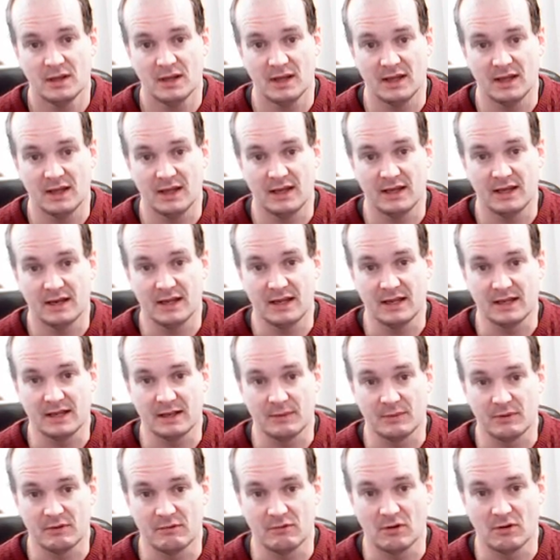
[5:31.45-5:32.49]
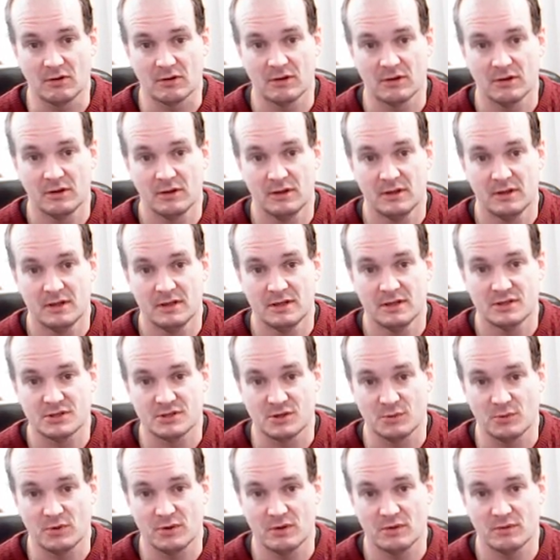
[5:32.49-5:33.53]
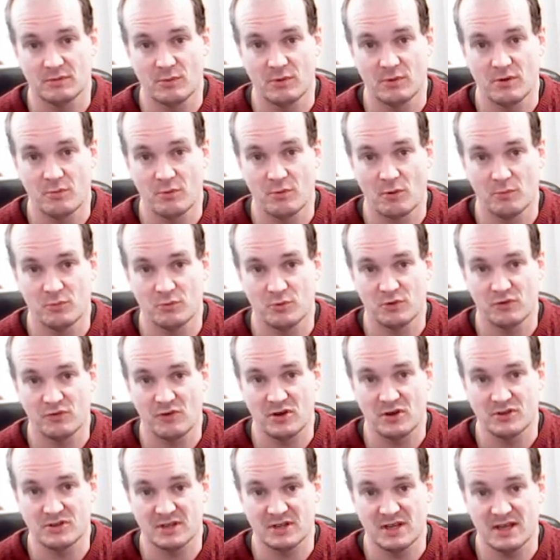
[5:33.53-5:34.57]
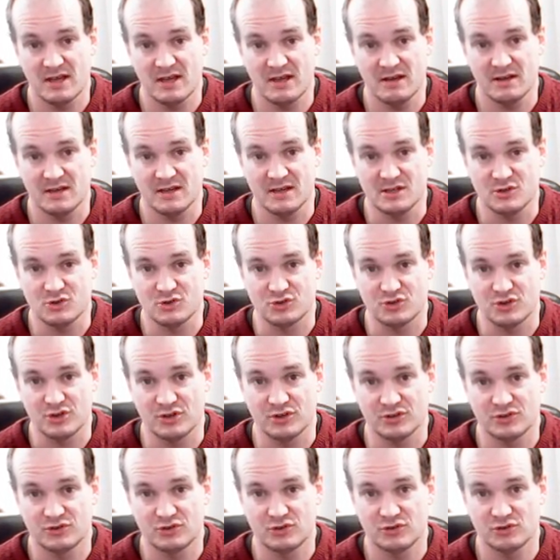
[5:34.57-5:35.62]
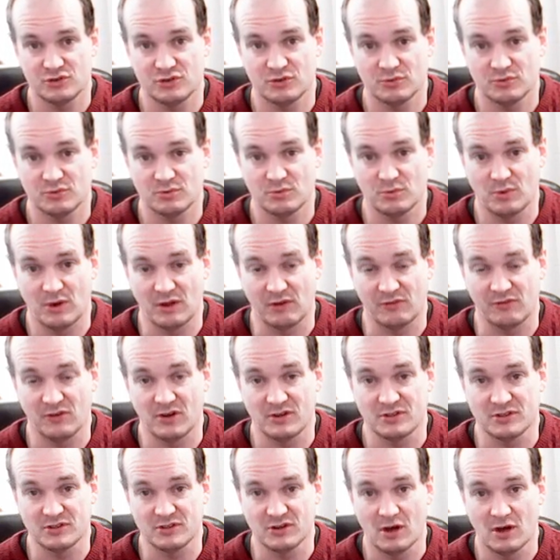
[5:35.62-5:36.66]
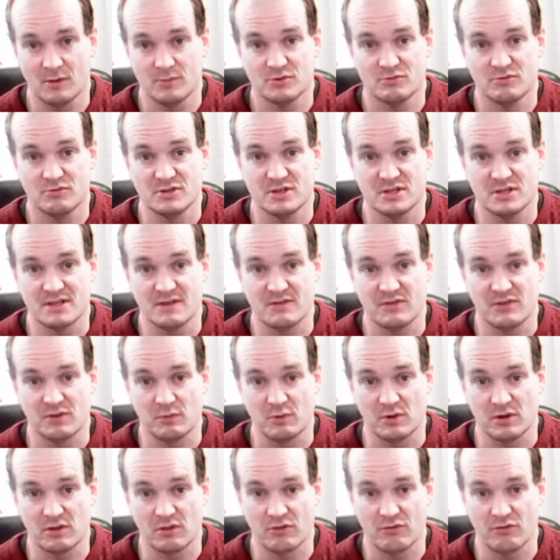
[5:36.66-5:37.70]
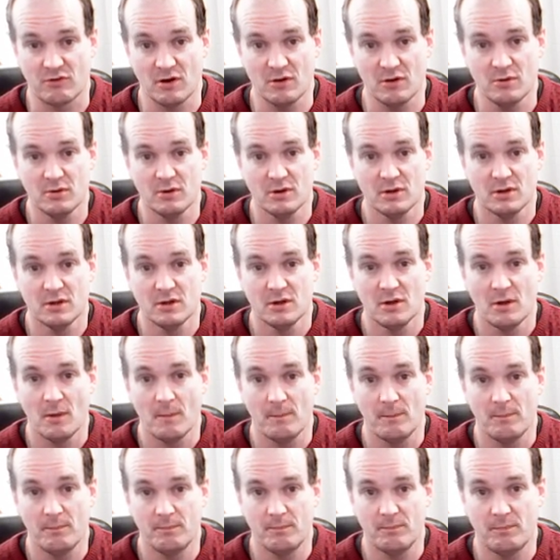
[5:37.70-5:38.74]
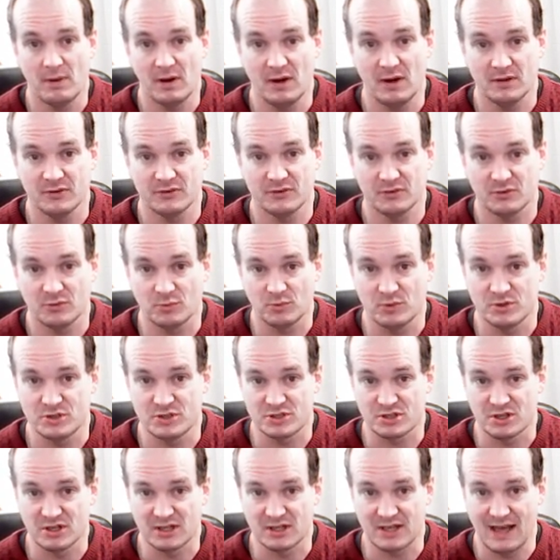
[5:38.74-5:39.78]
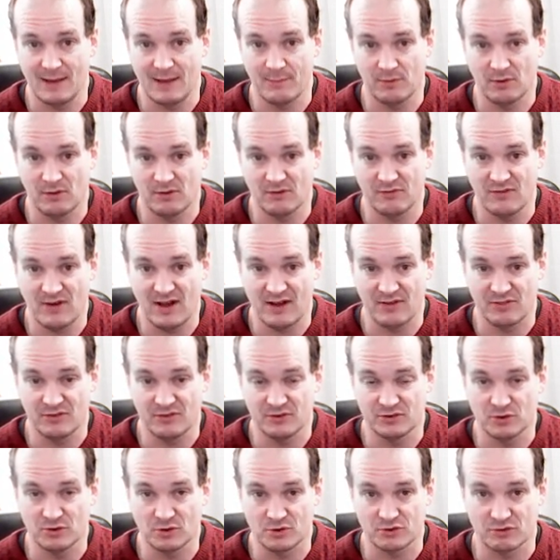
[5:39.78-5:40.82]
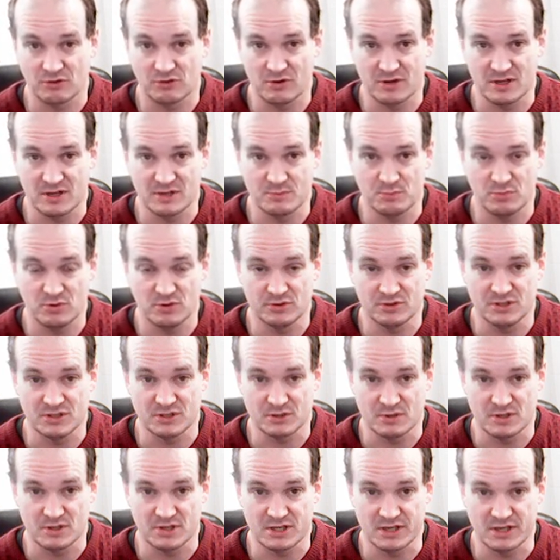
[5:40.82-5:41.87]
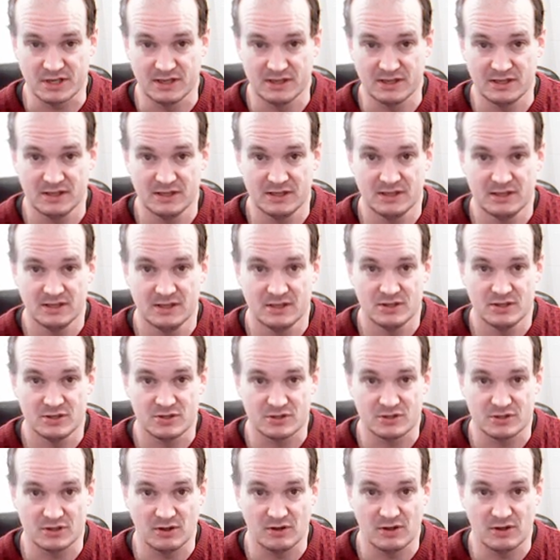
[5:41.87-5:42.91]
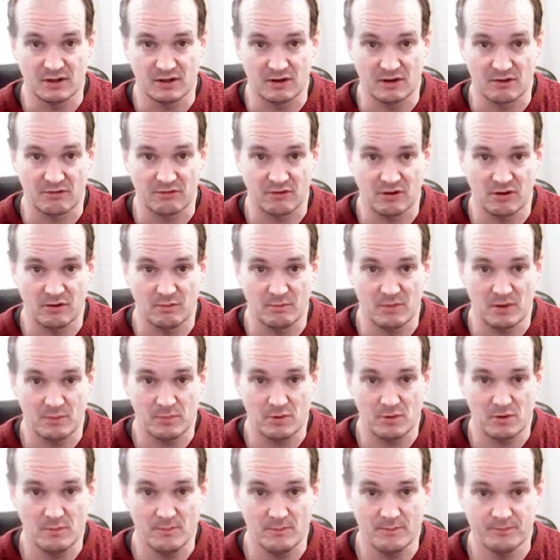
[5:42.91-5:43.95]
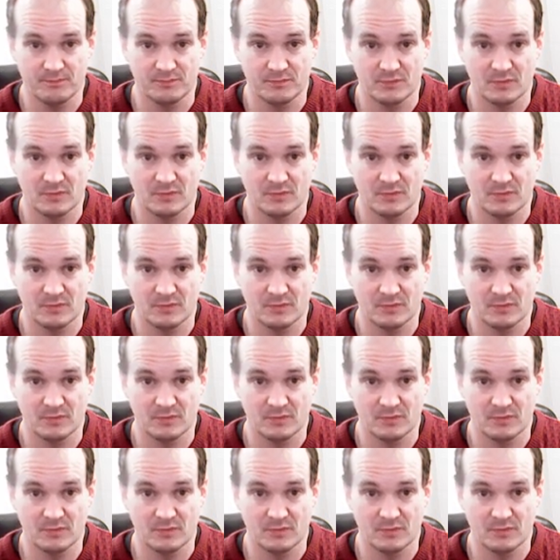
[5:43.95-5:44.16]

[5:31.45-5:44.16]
And incoming rock. So one of the problems with fighting here is that, well, fighting types resist everything we can throw, but we're just going to gamble on the fact that Toxicroak is pretty squishy. So they're going to throw a Mud Bomb.